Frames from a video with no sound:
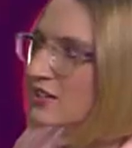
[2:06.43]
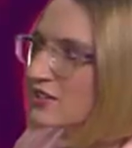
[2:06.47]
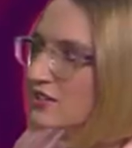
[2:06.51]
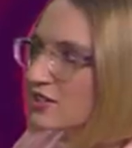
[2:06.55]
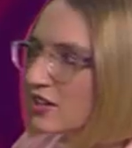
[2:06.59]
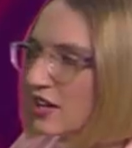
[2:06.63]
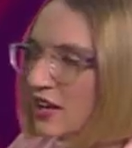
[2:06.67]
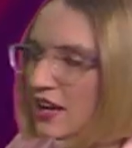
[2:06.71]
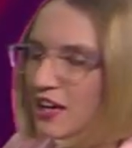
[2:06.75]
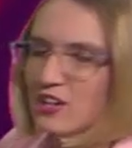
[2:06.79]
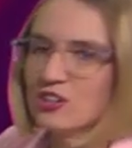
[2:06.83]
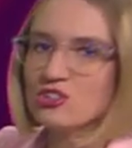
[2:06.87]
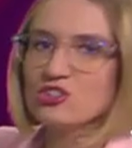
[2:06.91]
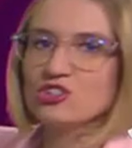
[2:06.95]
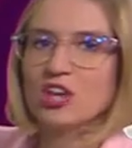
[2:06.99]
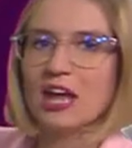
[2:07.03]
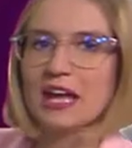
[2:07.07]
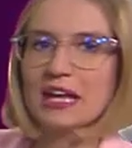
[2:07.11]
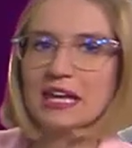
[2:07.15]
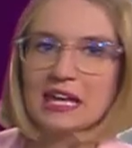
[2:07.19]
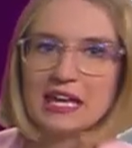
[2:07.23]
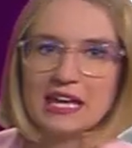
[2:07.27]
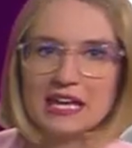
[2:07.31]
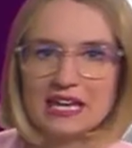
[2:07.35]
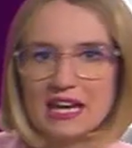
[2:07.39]
to kind of
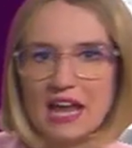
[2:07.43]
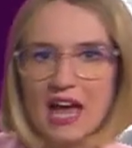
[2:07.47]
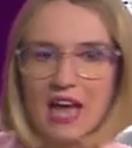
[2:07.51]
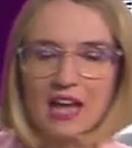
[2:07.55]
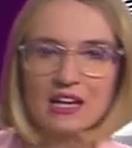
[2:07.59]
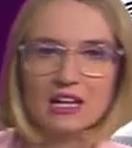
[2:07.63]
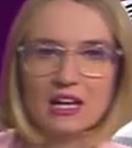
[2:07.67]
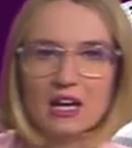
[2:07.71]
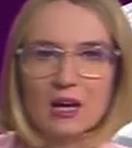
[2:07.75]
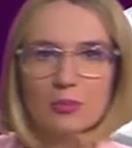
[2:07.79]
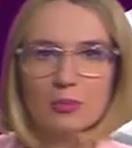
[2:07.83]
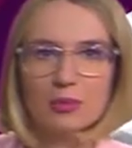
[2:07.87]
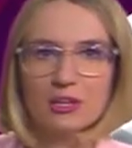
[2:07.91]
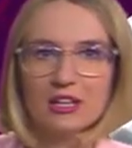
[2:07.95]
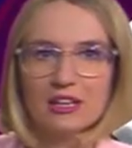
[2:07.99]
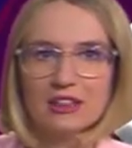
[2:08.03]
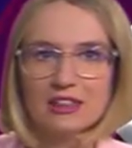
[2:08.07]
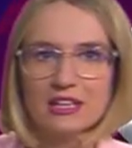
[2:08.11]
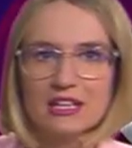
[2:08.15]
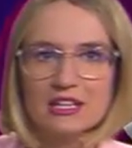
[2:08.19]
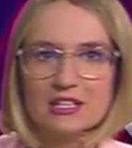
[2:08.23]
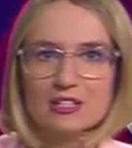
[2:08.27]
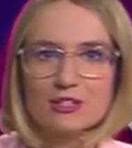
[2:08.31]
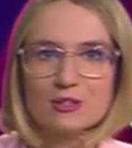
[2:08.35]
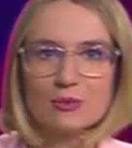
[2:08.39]
check in on a couple of
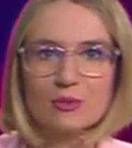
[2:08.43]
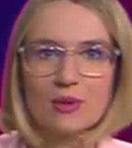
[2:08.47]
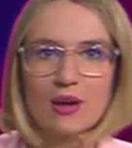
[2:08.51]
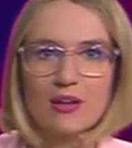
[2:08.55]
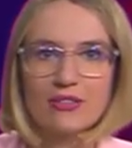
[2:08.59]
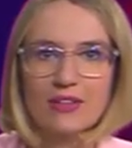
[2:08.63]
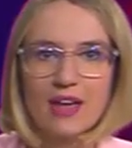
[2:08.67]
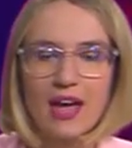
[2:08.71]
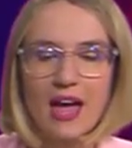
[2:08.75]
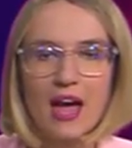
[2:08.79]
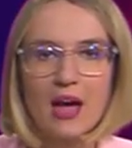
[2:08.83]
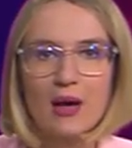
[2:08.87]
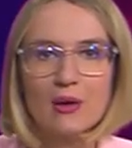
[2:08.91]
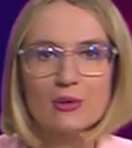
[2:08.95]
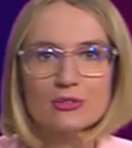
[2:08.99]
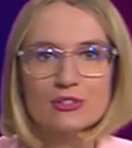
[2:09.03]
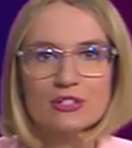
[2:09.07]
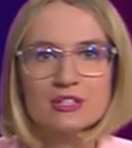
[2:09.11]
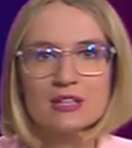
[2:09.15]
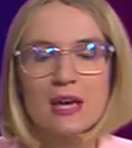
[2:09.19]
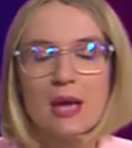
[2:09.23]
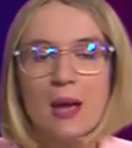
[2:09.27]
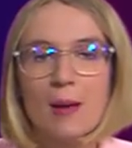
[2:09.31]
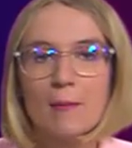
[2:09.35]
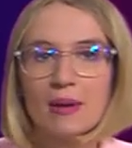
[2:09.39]
things around the
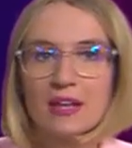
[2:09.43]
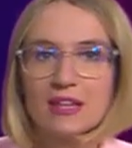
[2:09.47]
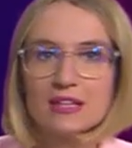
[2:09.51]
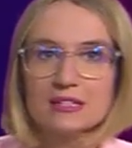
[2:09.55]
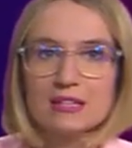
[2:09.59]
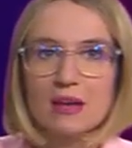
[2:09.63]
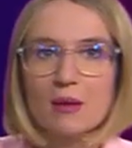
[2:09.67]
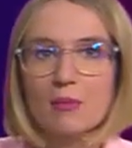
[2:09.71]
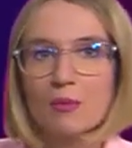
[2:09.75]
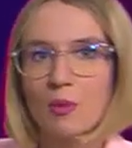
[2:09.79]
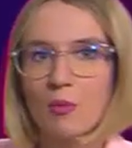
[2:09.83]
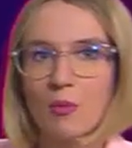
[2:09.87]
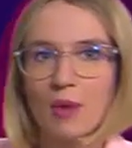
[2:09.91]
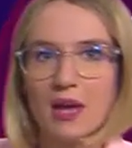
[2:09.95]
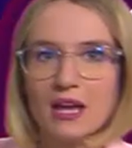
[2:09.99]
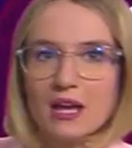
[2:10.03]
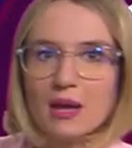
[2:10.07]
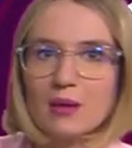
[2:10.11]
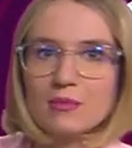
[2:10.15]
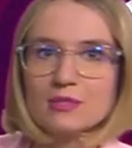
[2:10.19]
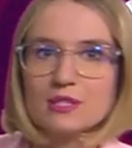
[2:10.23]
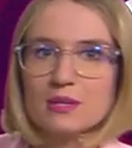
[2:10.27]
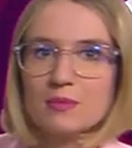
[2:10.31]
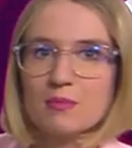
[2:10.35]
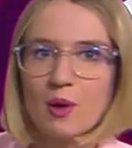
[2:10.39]
house. By the time we wake
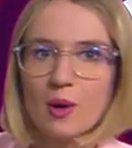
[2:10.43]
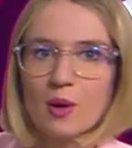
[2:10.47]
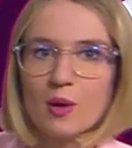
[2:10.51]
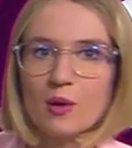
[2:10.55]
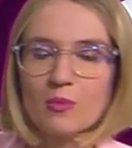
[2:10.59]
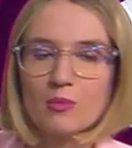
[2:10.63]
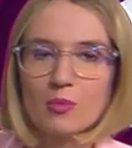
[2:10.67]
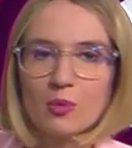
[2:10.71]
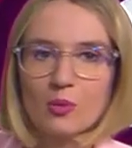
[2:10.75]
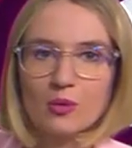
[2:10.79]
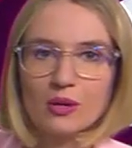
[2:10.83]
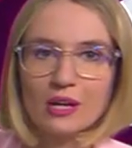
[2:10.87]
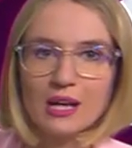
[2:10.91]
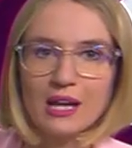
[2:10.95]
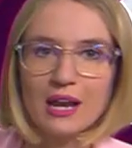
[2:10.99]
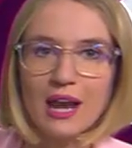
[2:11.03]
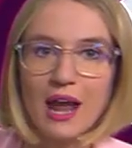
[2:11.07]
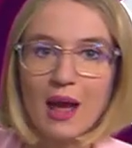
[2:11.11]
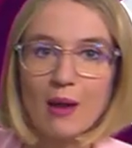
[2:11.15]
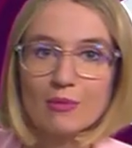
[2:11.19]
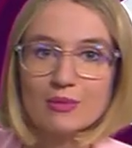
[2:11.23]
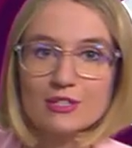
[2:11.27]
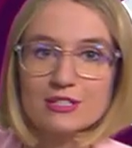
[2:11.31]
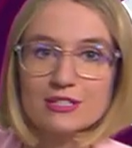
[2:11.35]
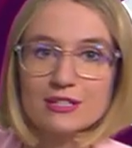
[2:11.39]
up tomorrow morning,
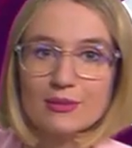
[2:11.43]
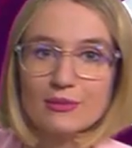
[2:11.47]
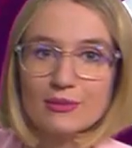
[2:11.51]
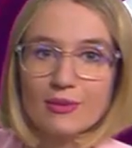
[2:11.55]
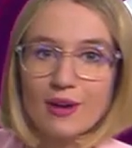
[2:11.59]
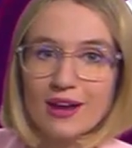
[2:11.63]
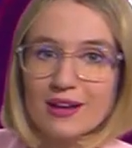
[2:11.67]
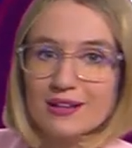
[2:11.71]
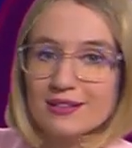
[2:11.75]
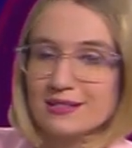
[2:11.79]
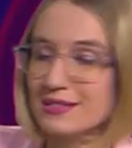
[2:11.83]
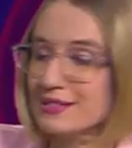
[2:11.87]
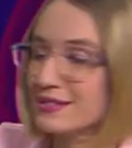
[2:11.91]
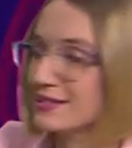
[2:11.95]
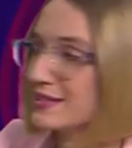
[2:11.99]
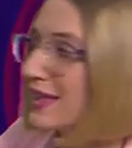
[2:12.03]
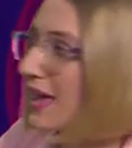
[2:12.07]
our sunrise is